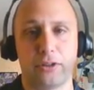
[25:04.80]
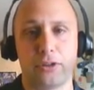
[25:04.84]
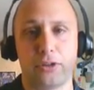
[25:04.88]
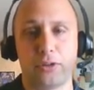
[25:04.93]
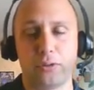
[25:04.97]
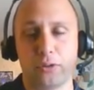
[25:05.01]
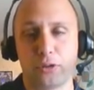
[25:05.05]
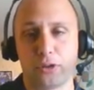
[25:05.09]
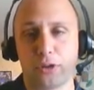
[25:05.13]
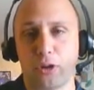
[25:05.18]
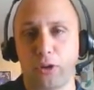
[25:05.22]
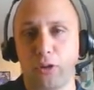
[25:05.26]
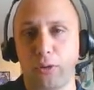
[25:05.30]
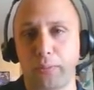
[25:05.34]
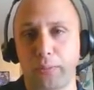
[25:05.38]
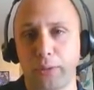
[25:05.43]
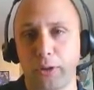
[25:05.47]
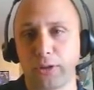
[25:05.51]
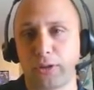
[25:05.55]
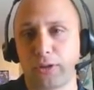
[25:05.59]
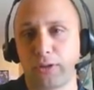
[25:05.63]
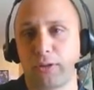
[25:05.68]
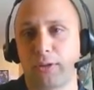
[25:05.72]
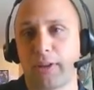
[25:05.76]
student's own
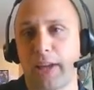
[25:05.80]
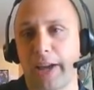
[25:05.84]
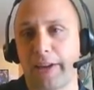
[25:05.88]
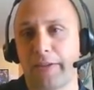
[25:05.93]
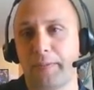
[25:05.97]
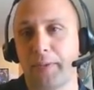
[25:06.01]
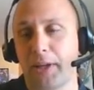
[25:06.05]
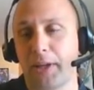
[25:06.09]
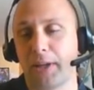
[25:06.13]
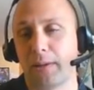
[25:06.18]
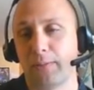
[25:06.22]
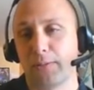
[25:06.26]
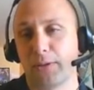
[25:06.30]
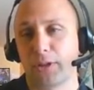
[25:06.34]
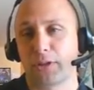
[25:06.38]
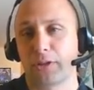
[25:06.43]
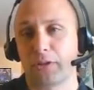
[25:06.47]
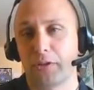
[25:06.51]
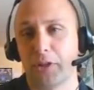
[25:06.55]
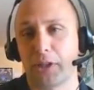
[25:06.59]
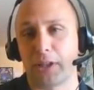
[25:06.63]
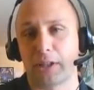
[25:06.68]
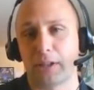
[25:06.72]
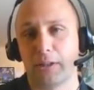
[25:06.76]
personal life becomes a
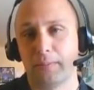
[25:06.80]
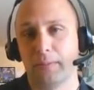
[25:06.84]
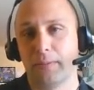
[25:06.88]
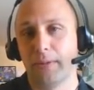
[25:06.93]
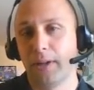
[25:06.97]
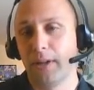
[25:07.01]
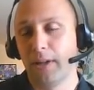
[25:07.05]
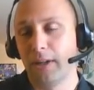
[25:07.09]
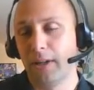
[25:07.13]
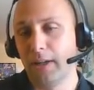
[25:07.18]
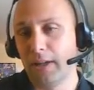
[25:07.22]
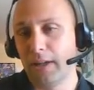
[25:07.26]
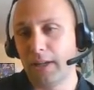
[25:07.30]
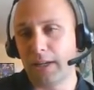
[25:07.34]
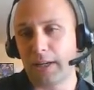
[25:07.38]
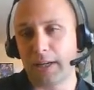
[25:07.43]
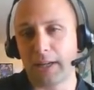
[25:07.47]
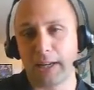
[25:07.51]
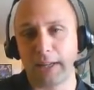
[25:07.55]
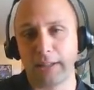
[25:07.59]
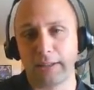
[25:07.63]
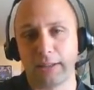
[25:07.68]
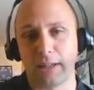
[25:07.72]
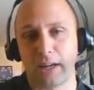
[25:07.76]
curriculum,
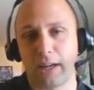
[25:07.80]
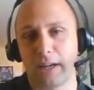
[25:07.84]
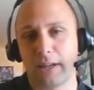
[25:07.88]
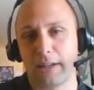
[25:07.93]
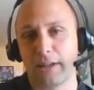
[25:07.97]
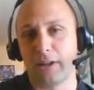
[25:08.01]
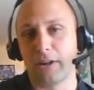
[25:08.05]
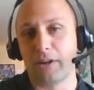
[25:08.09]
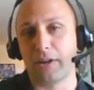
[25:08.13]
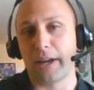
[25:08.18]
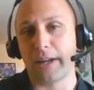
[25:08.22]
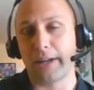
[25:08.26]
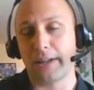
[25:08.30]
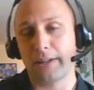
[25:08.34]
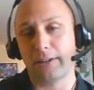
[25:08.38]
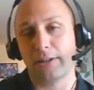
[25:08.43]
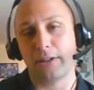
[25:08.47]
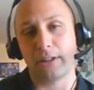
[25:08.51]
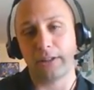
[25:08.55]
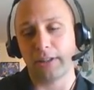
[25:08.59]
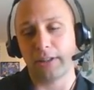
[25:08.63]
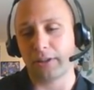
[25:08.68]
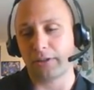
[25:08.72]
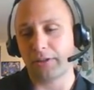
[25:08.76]
and and it
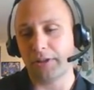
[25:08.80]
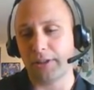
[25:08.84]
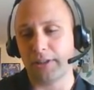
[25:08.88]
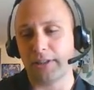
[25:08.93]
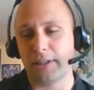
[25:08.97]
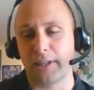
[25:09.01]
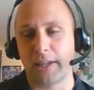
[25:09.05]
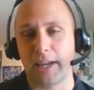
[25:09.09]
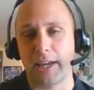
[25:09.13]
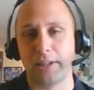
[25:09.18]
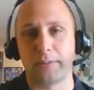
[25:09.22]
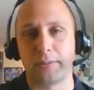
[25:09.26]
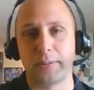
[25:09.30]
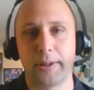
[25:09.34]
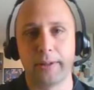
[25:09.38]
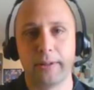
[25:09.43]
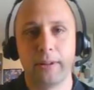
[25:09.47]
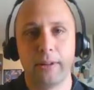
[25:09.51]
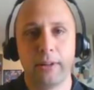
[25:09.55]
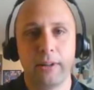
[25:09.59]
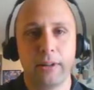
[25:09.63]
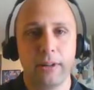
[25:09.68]
does increase engagement.